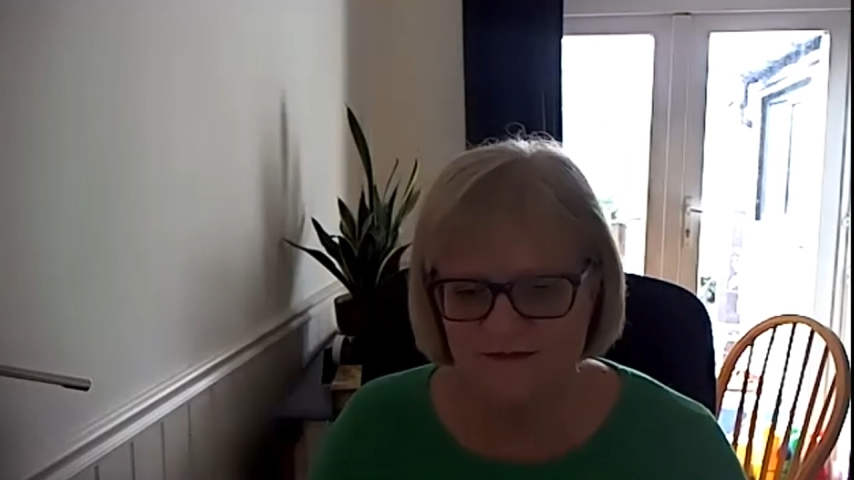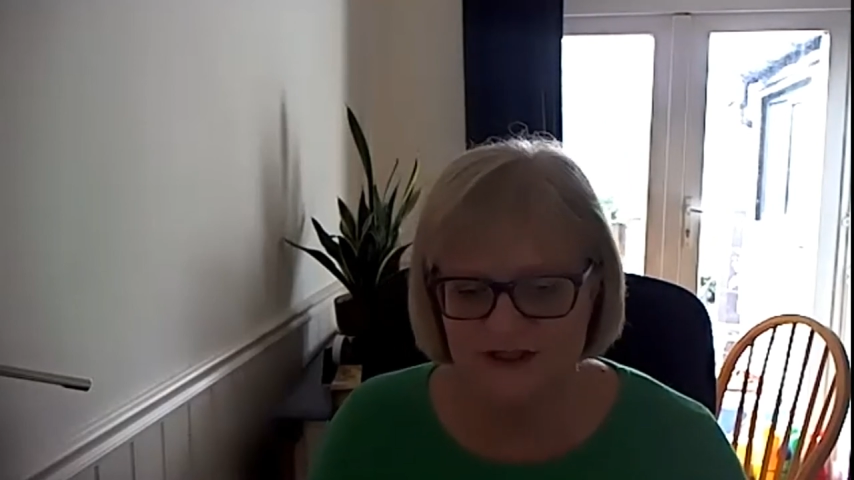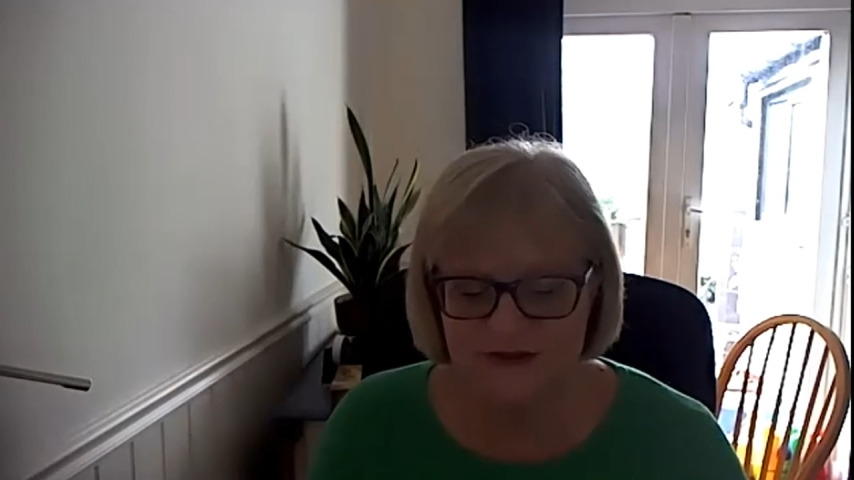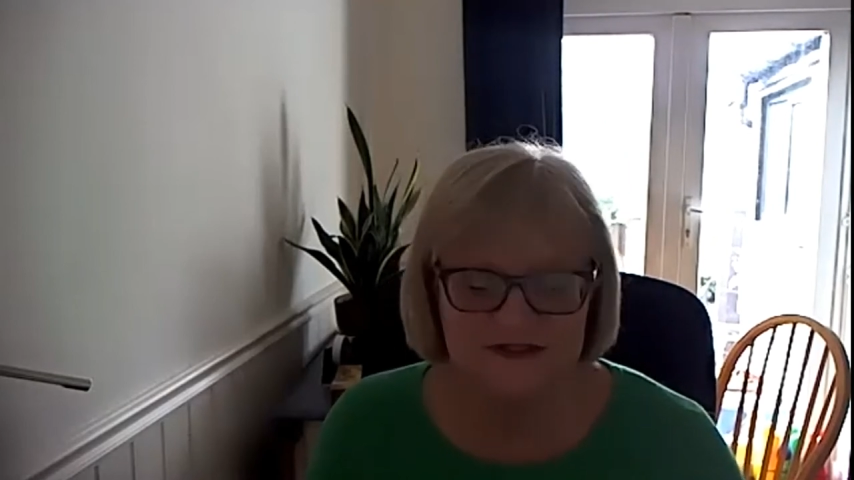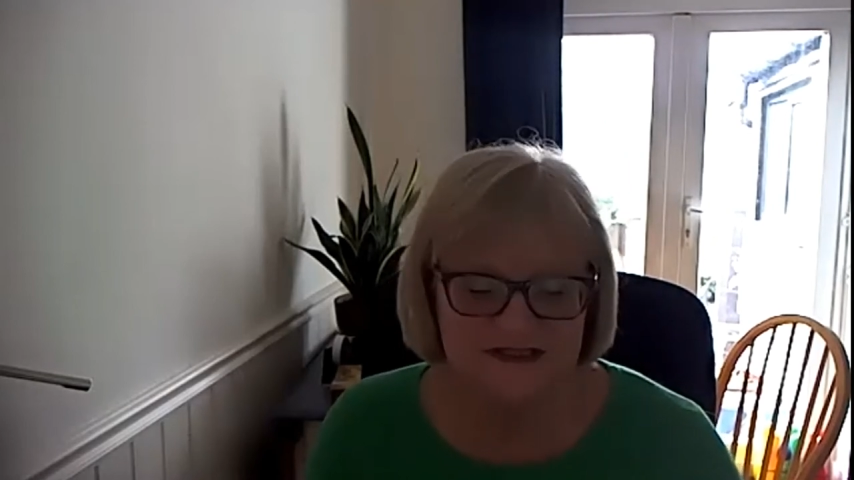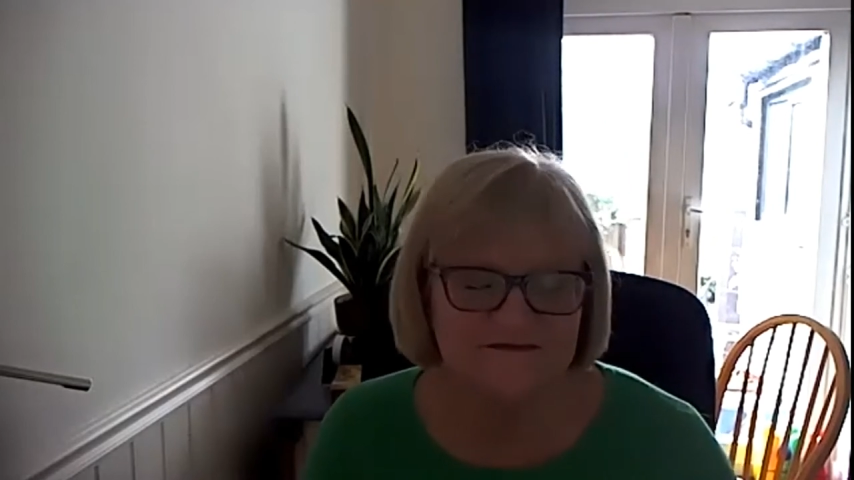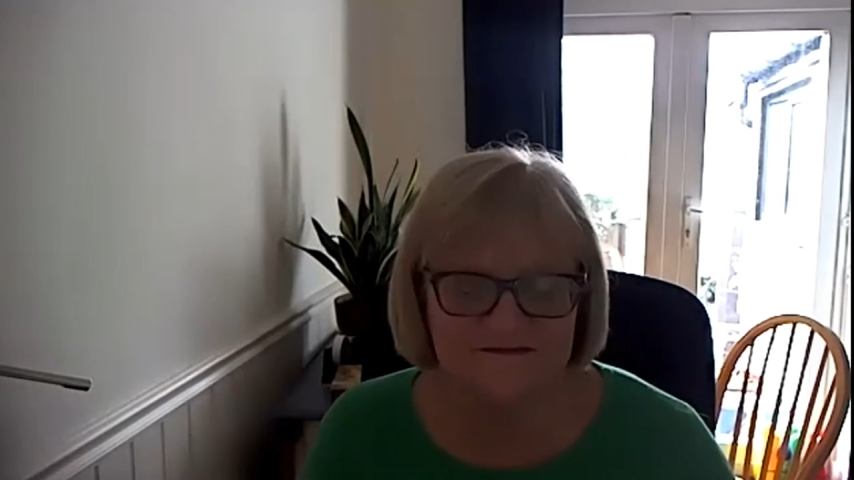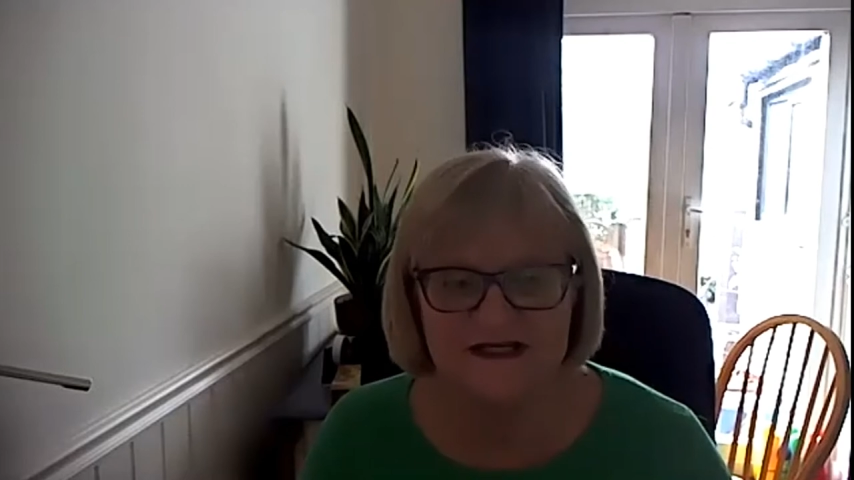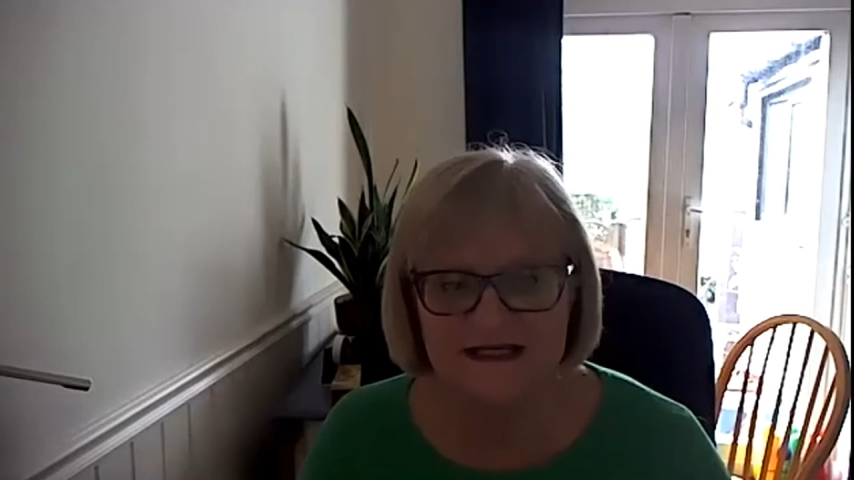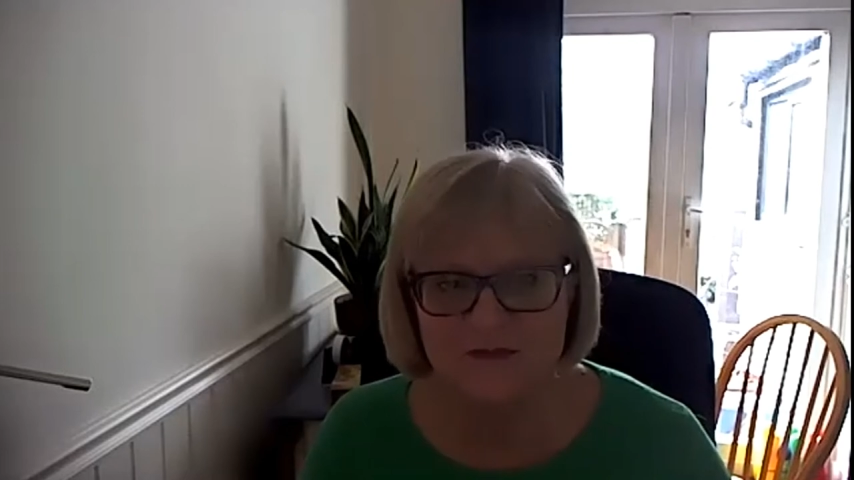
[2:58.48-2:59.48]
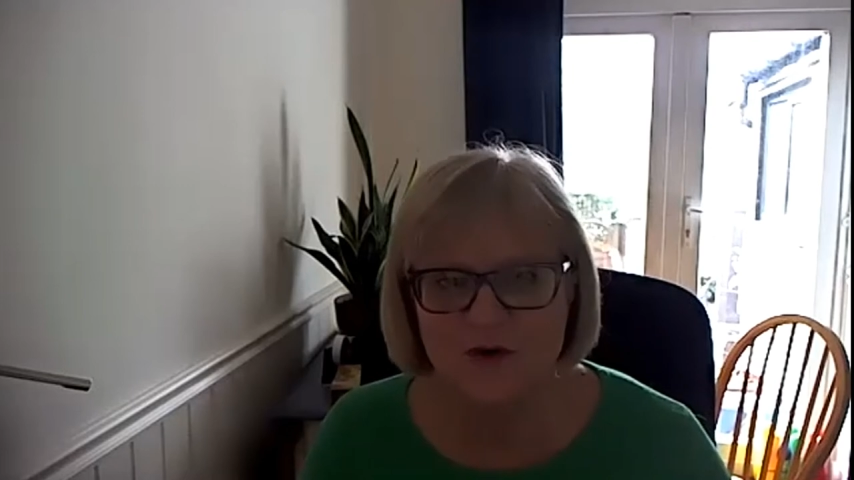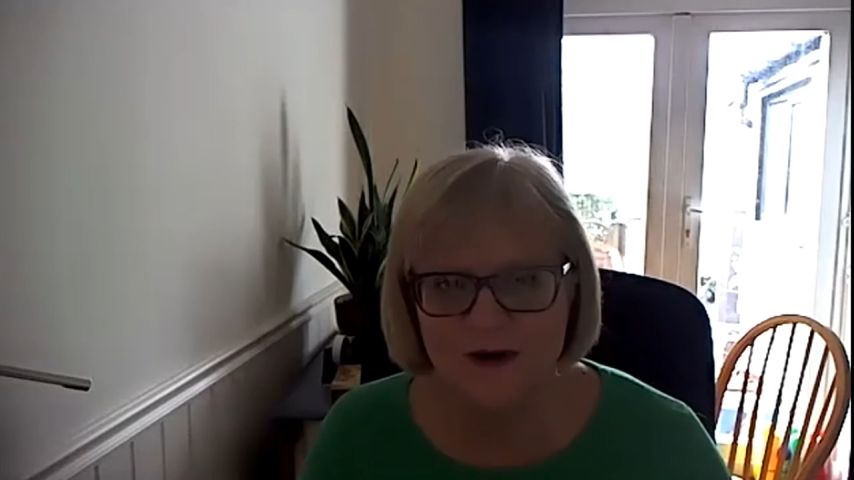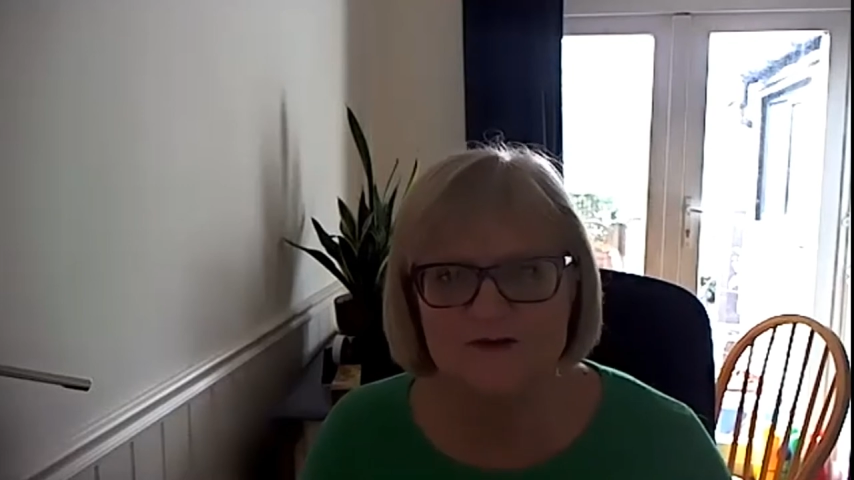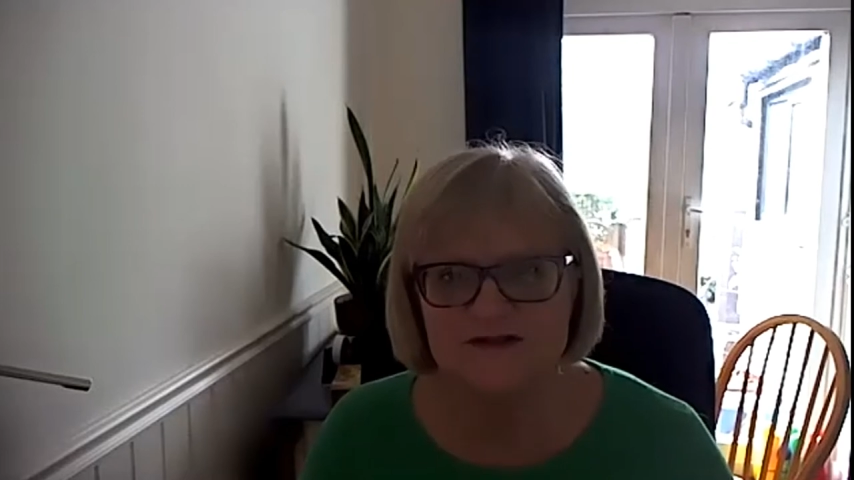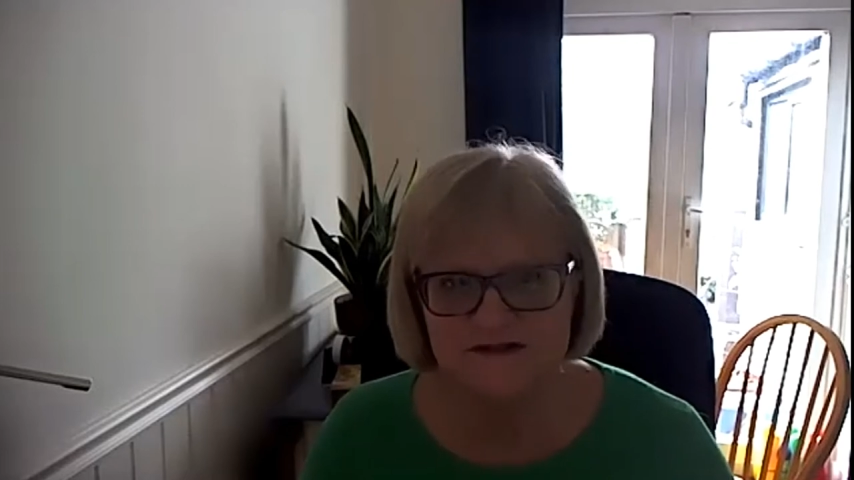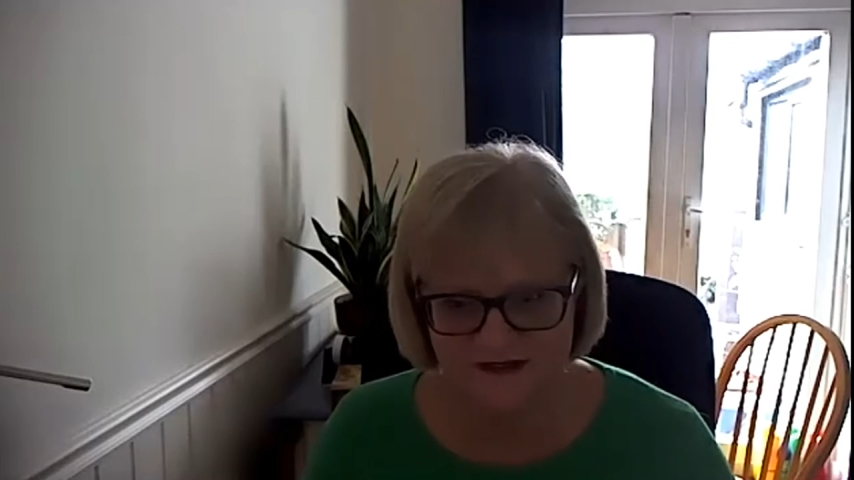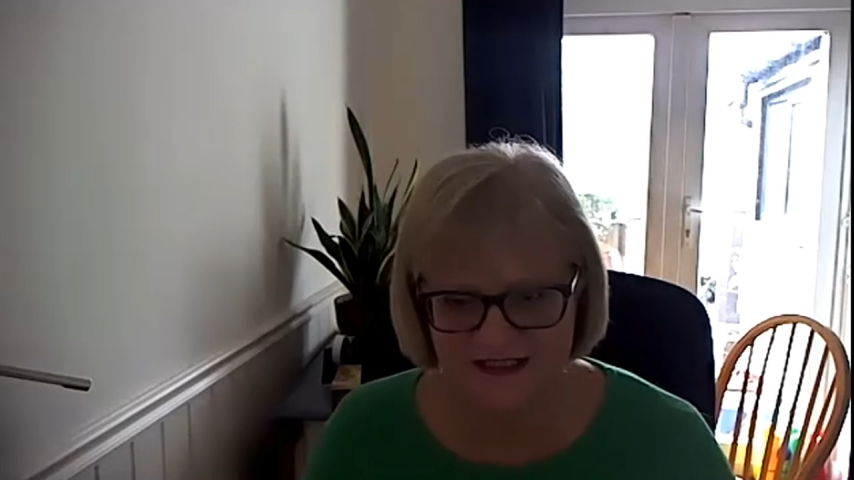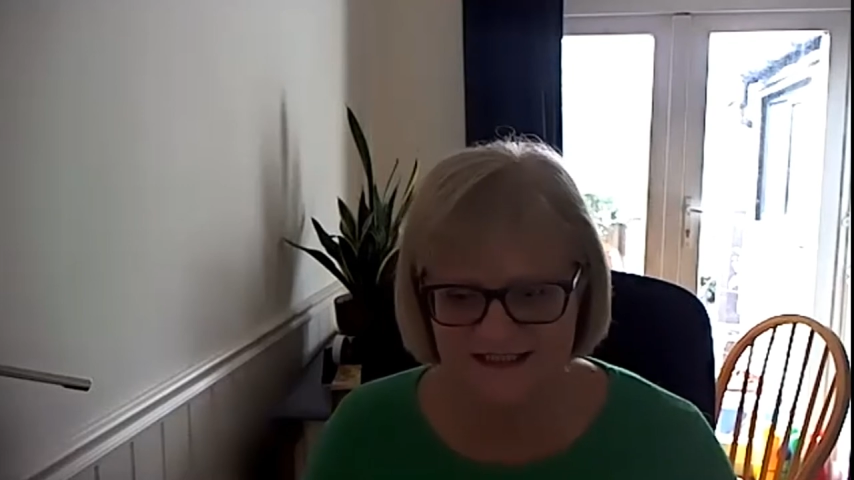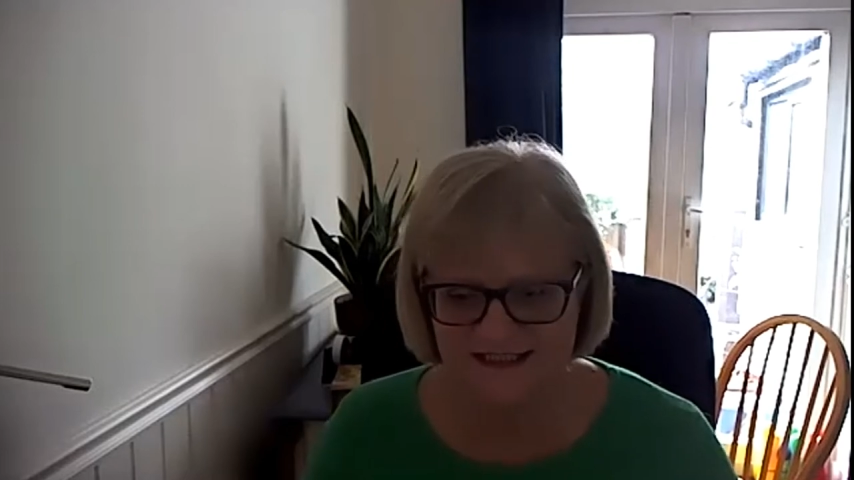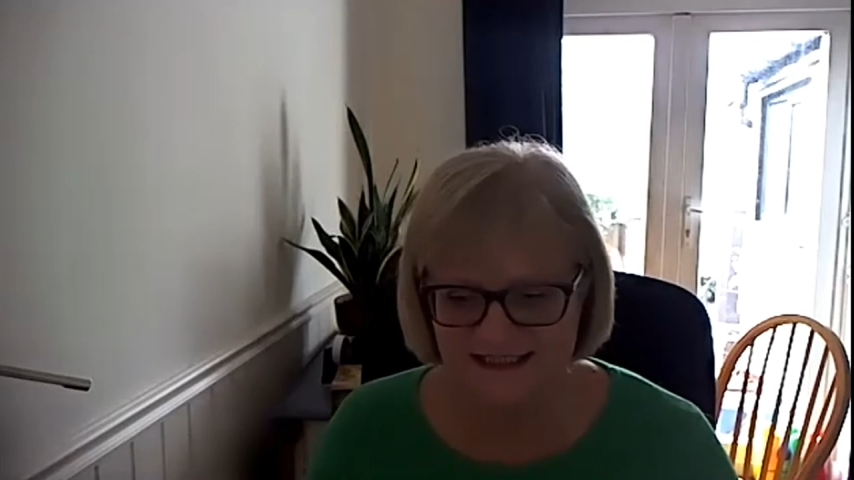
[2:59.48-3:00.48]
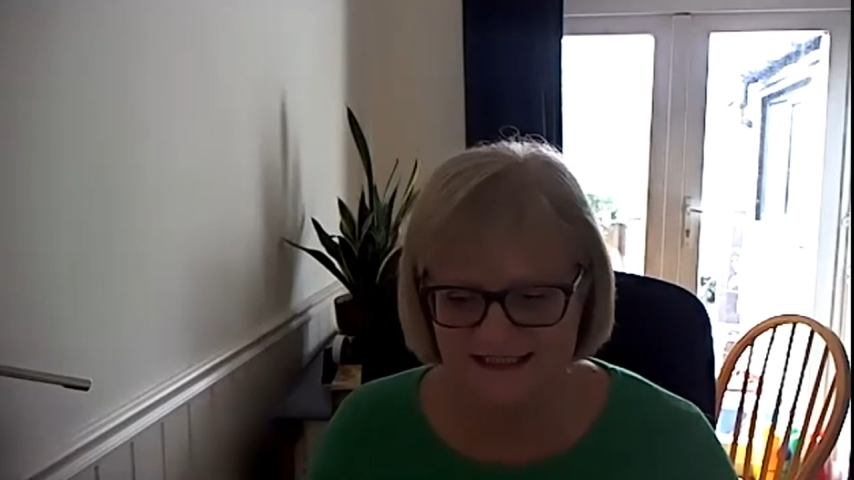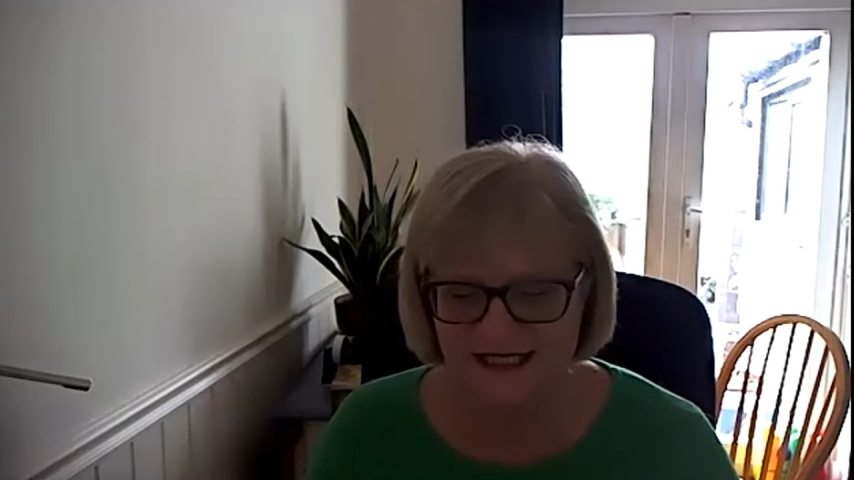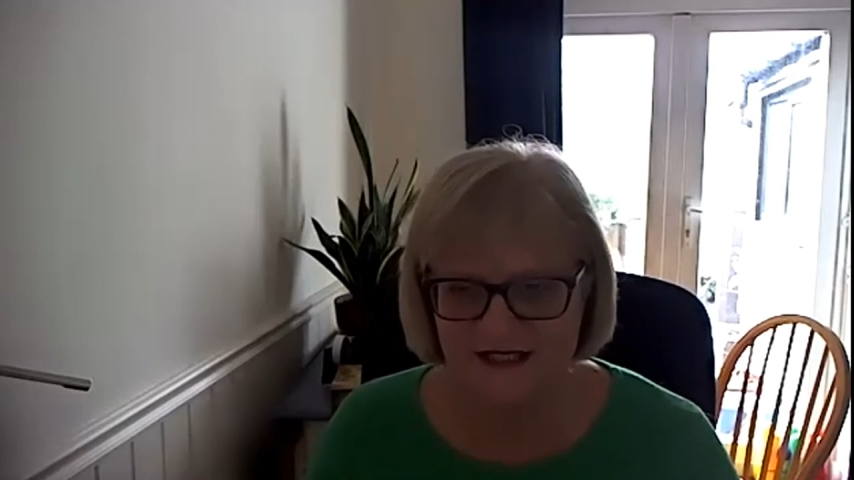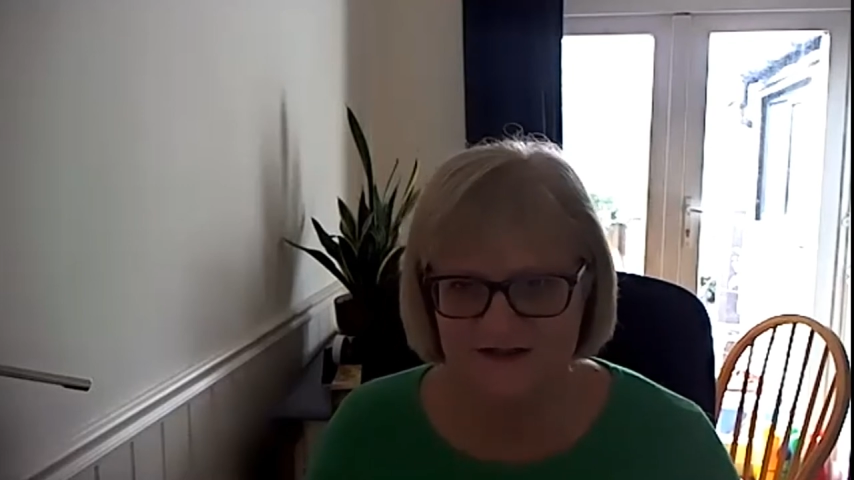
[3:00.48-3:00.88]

she was definitely more motivated